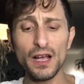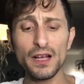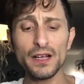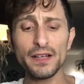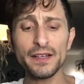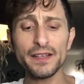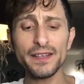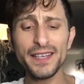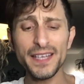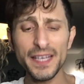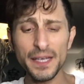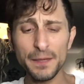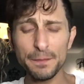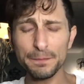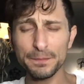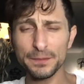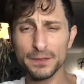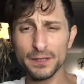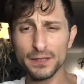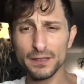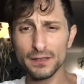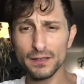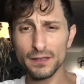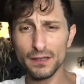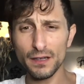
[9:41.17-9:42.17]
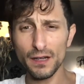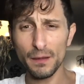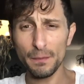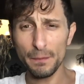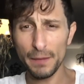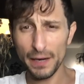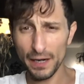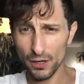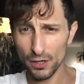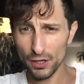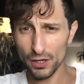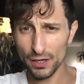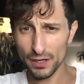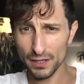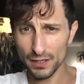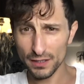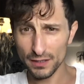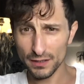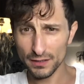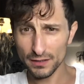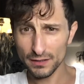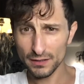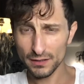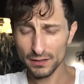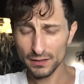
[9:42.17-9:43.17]
keeps
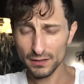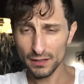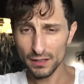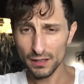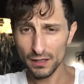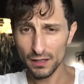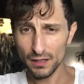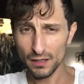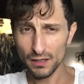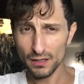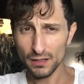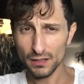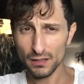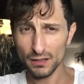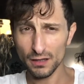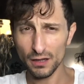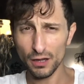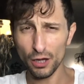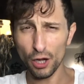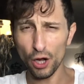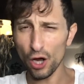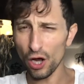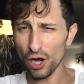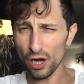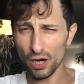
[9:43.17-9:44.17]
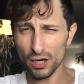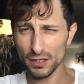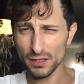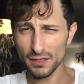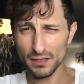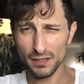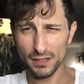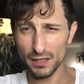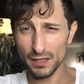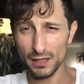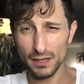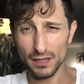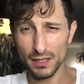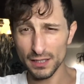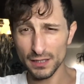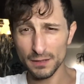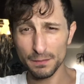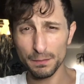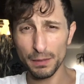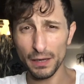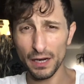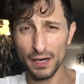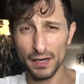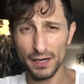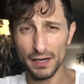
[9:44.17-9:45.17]
Americans locked in this
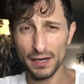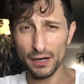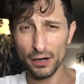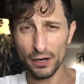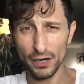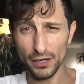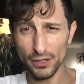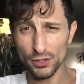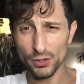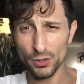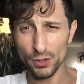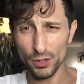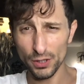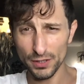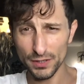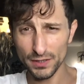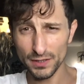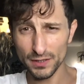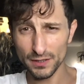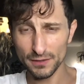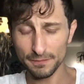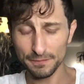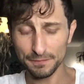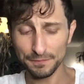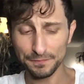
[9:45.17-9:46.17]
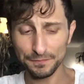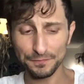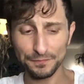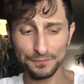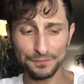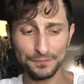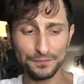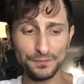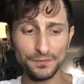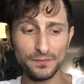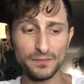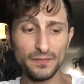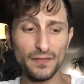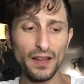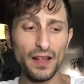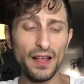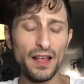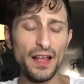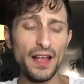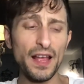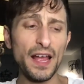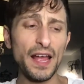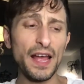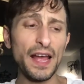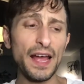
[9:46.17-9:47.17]
binary choice,
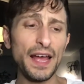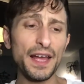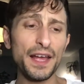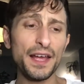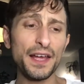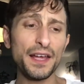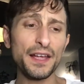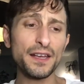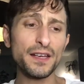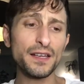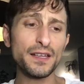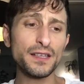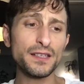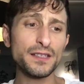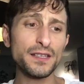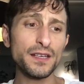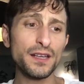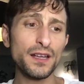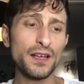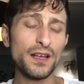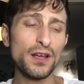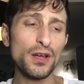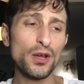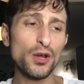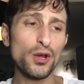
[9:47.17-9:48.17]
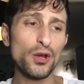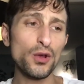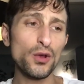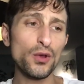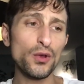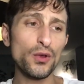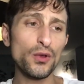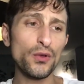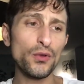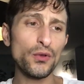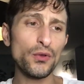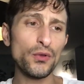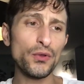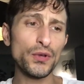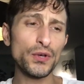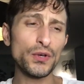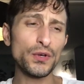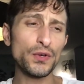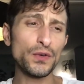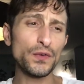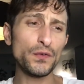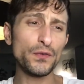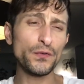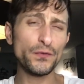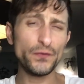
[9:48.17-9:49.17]
and
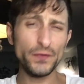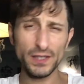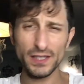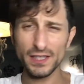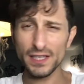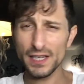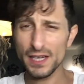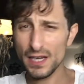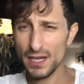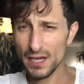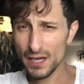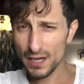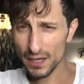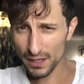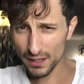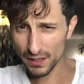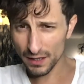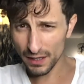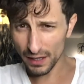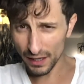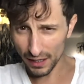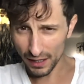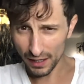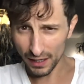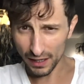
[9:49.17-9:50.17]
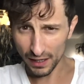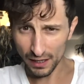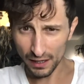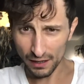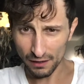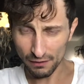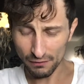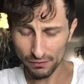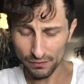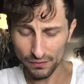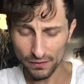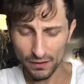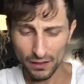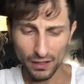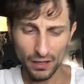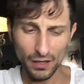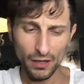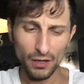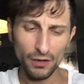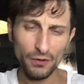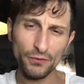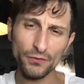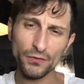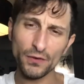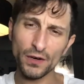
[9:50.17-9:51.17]
the fatigue they have
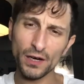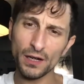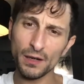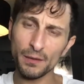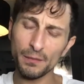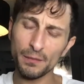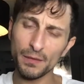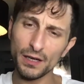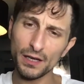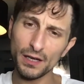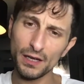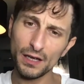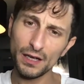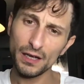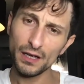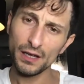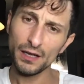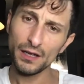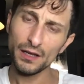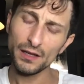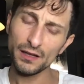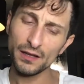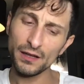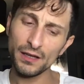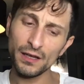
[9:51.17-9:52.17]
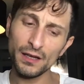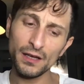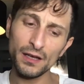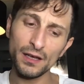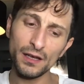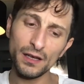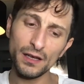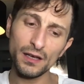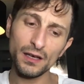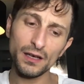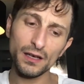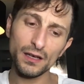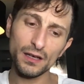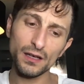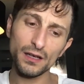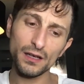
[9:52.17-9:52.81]
from the